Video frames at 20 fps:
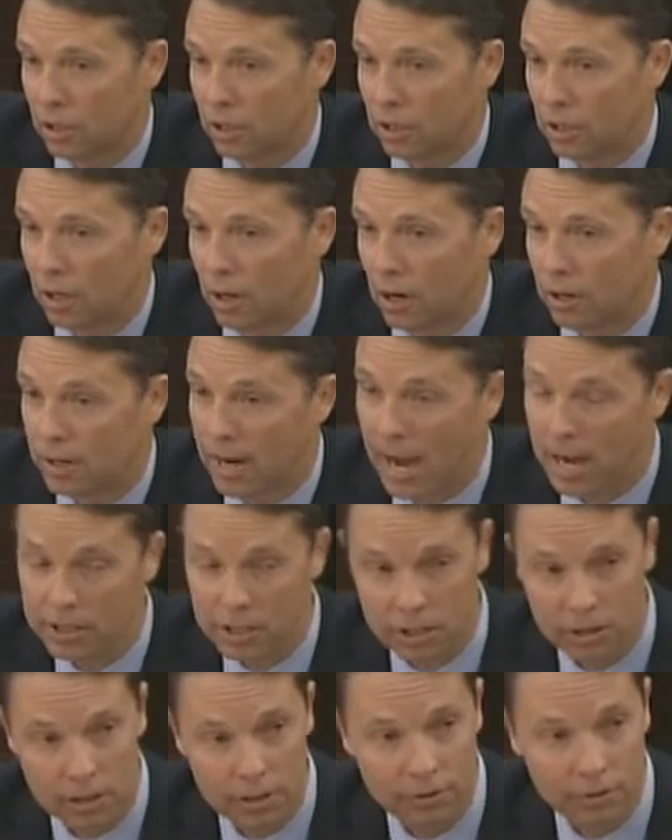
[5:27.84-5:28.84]
are not
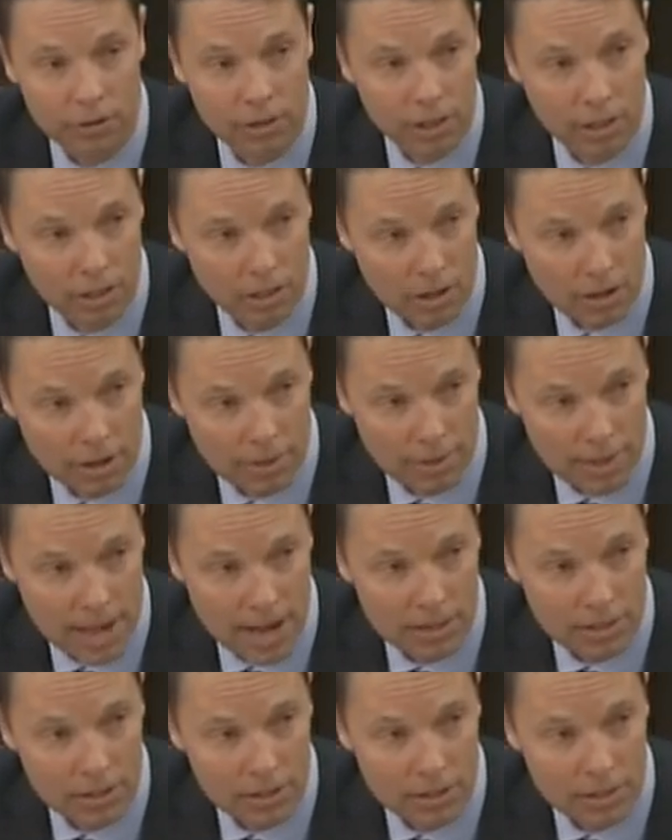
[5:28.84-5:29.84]
delivering on
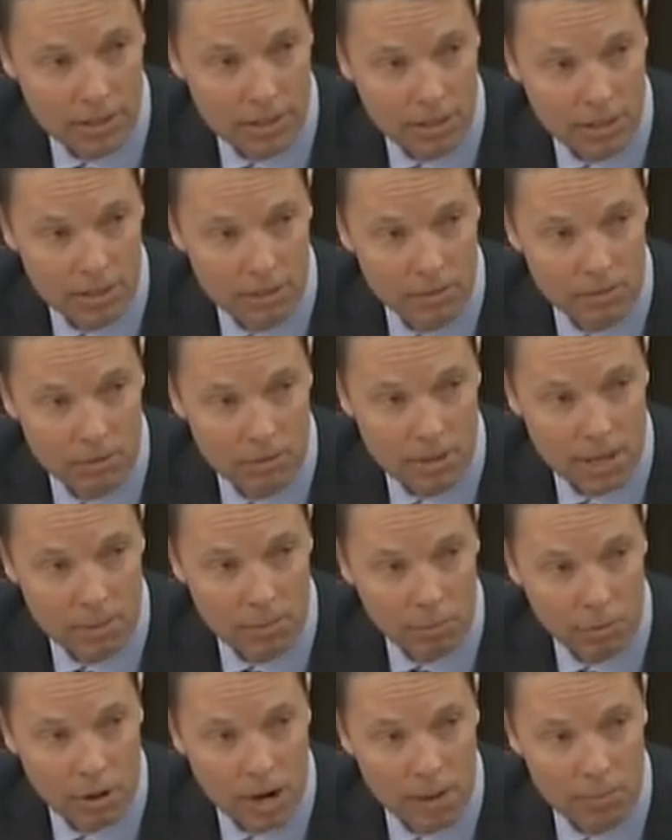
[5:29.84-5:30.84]
that
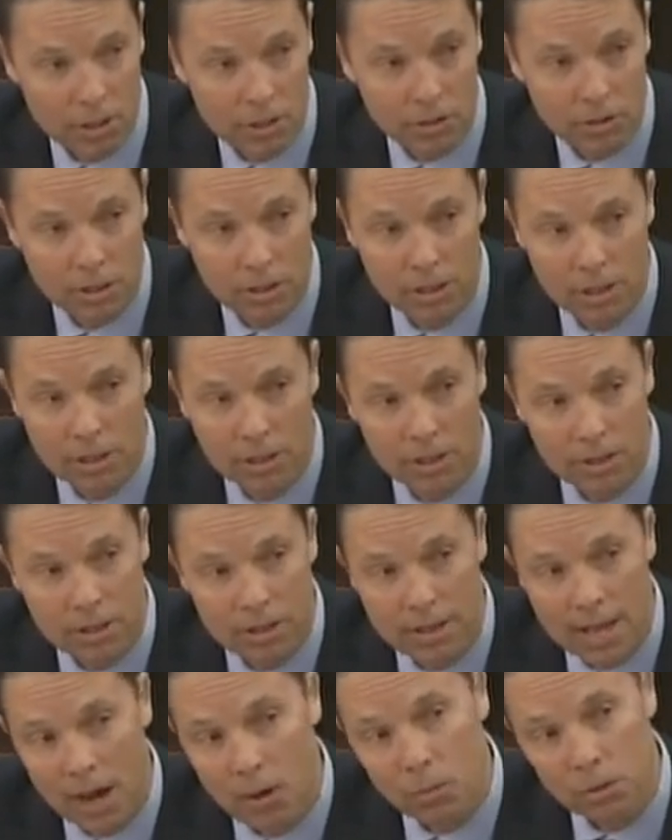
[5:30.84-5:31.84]
promise, then
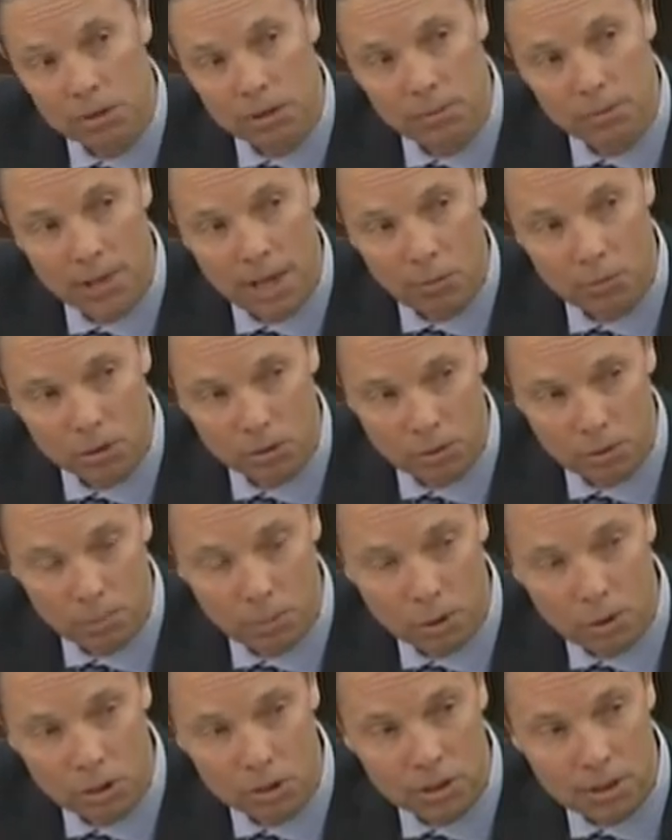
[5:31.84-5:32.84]
that would sort of
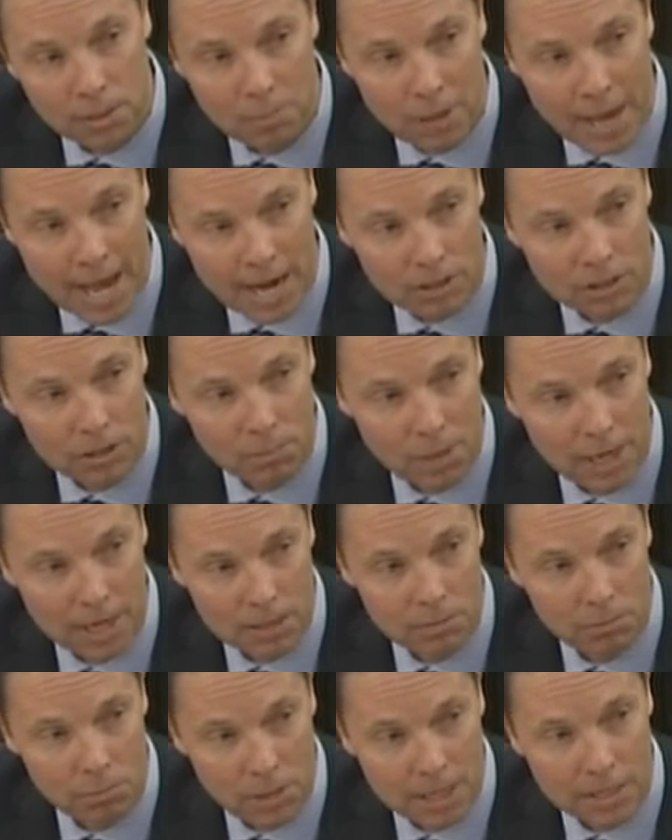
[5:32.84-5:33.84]
push them back to
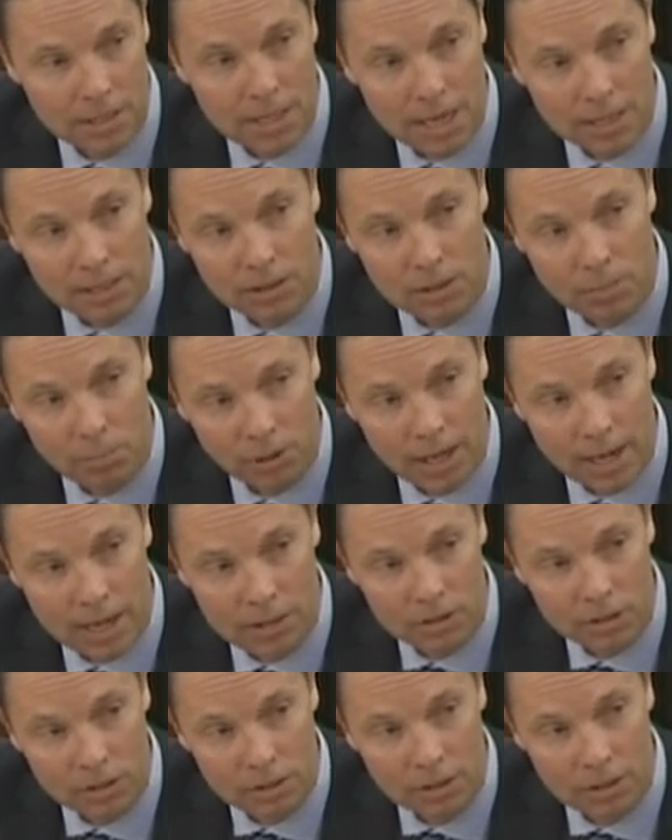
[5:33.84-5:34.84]
maintaining the
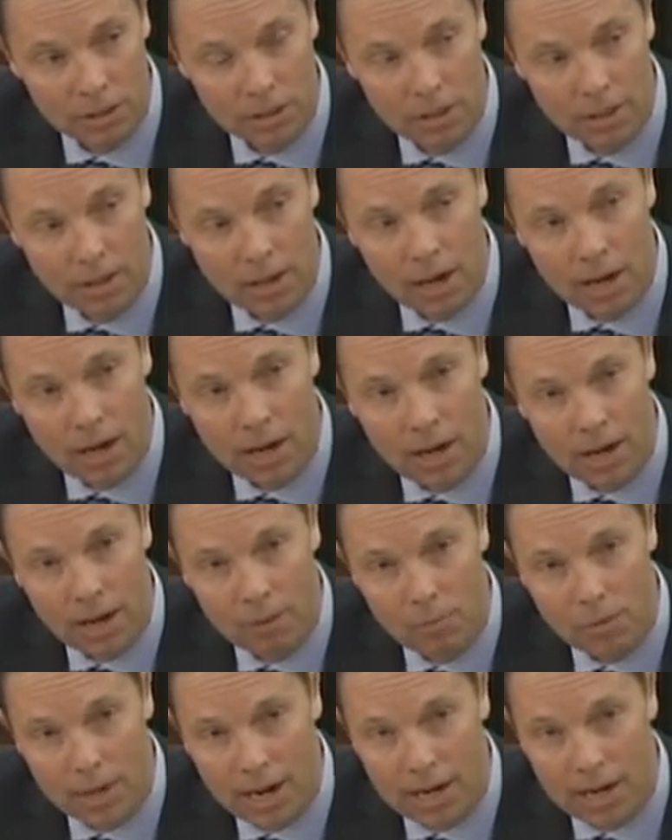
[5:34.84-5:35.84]
plans.
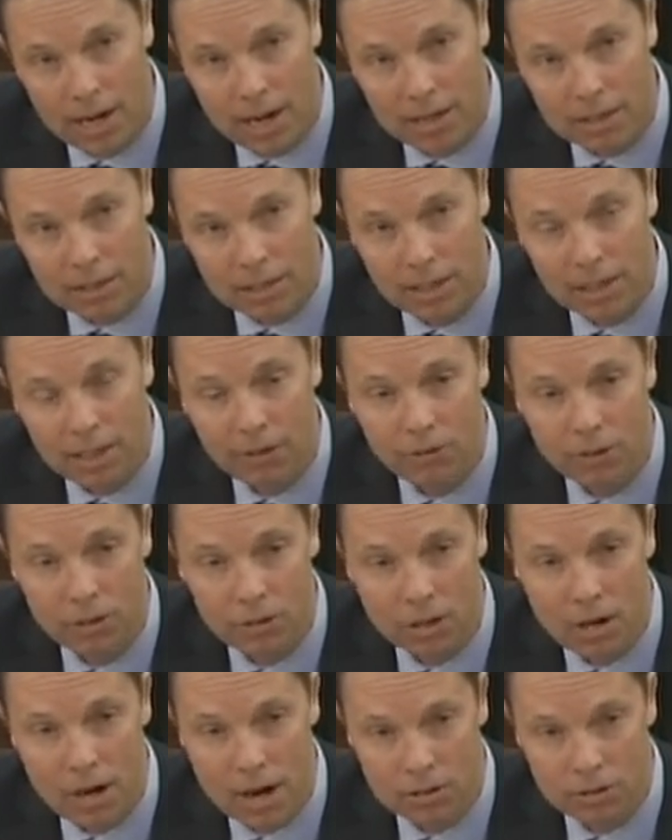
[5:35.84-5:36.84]
I think if you
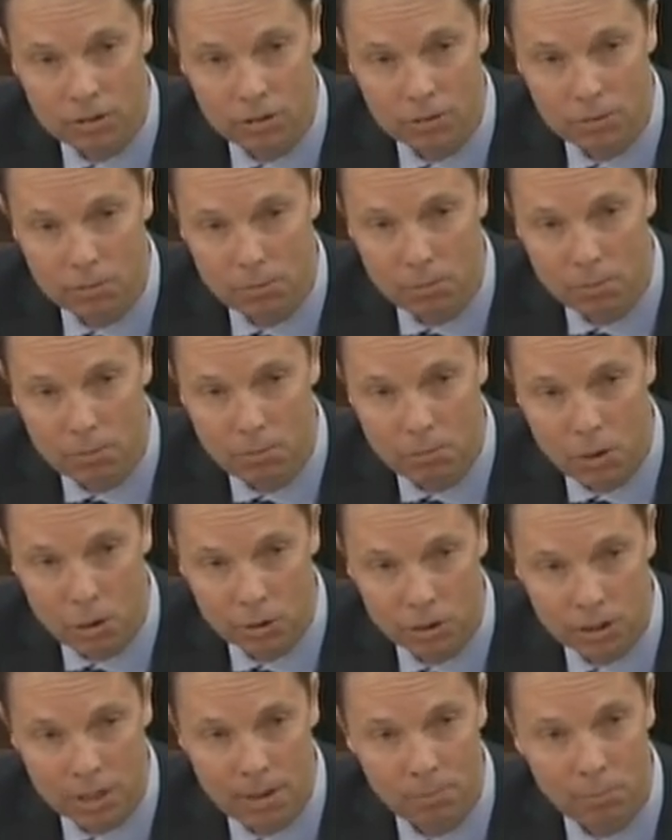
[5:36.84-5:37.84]
talk to
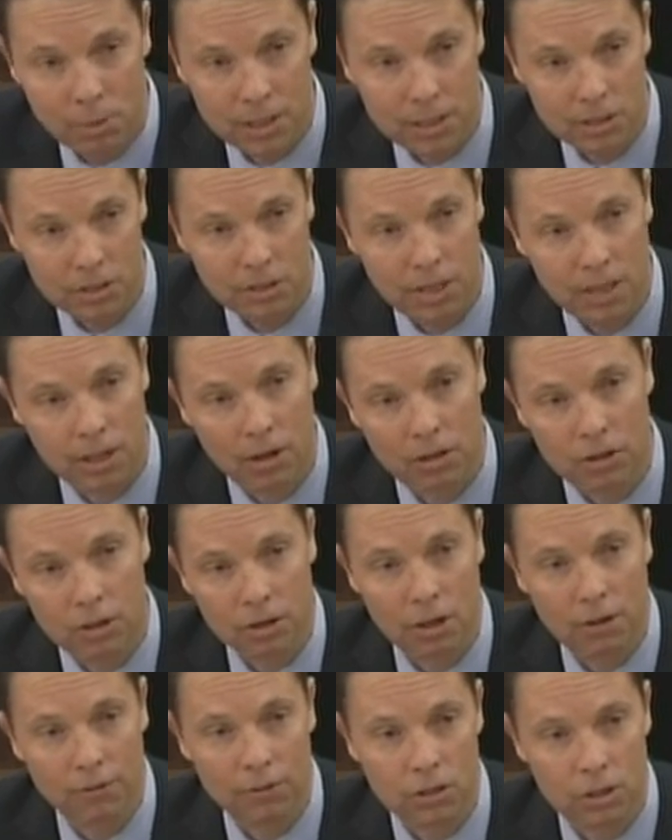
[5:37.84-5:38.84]
most companies that are
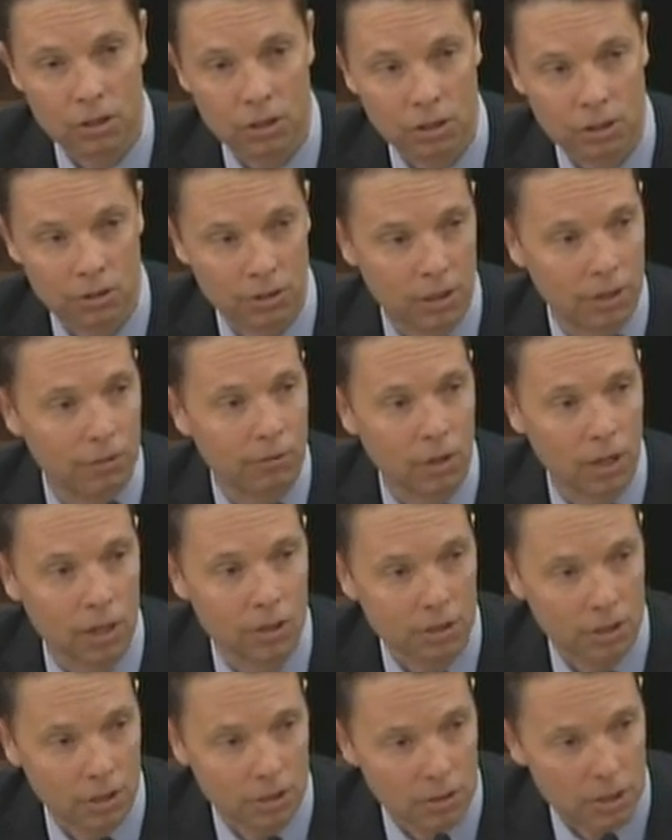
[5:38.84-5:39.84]
self-insured, that have run
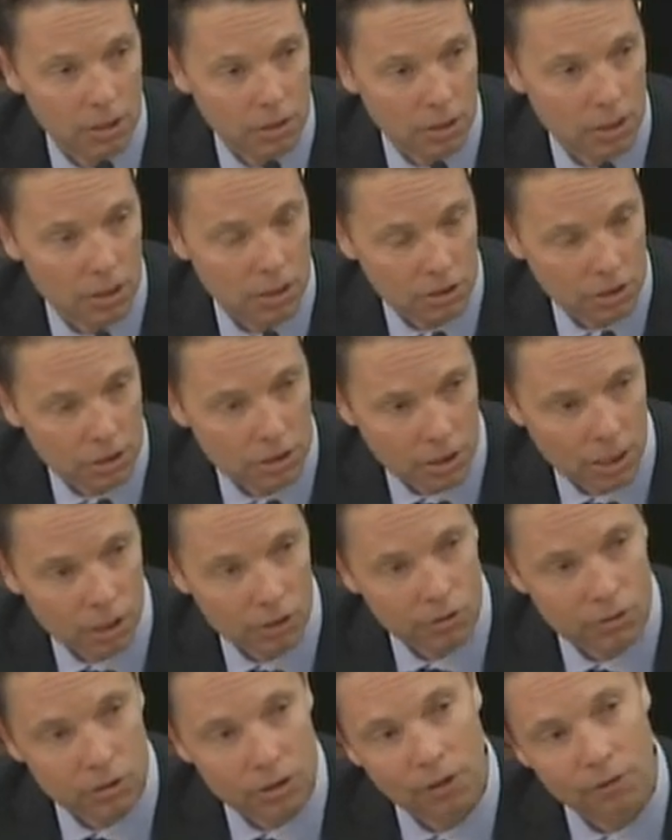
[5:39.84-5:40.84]

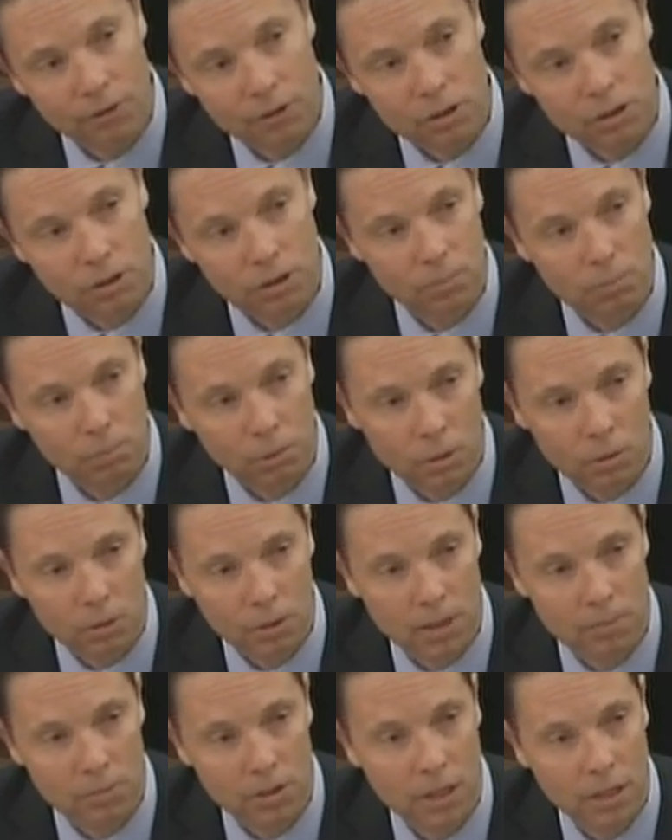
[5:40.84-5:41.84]
successful self-insured programs,